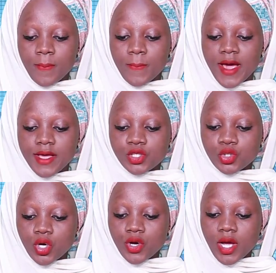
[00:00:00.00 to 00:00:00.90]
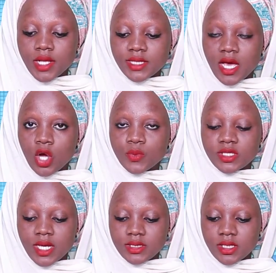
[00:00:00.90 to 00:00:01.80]
by historical
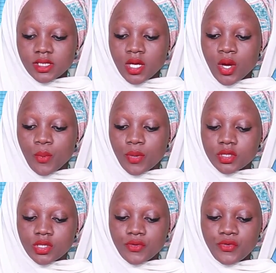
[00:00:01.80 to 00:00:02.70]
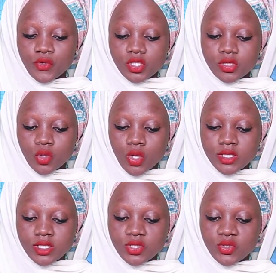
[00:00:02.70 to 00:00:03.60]
circumstances but refused to
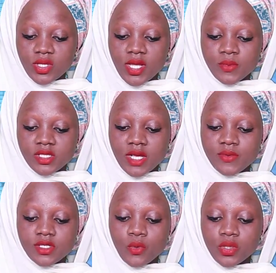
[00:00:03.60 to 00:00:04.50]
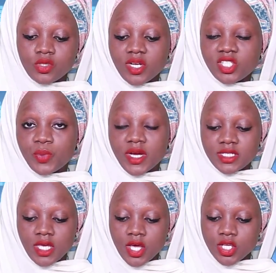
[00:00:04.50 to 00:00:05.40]
constitute themselves with
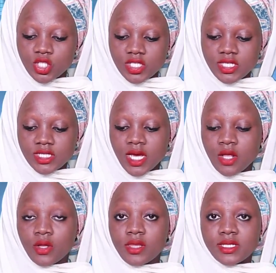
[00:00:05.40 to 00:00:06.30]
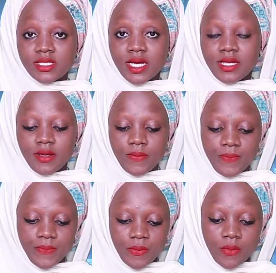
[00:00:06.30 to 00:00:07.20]
respect, justice and understanding.
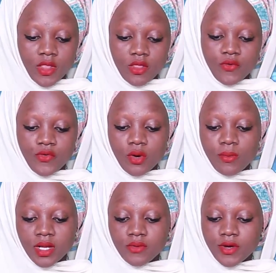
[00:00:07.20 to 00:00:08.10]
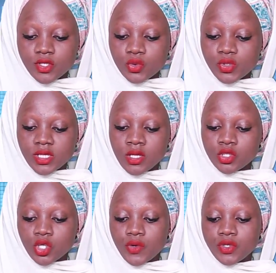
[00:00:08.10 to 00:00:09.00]
The forum advised those in
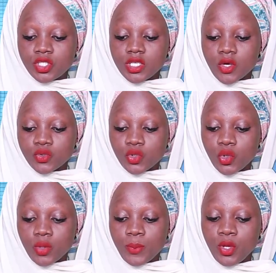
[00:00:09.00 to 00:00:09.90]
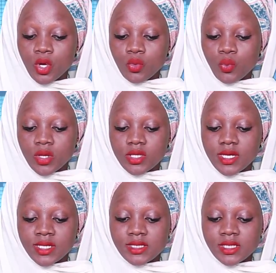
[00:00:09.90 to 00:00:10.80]
authority now to look beyond what
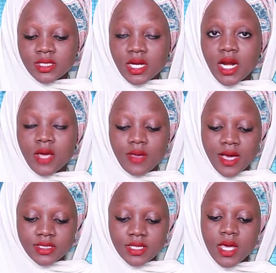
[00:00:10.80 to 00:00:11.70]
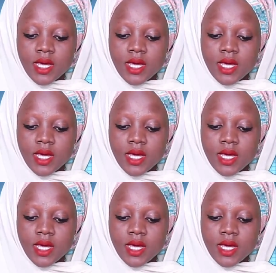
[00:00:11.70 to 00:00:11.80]
it described as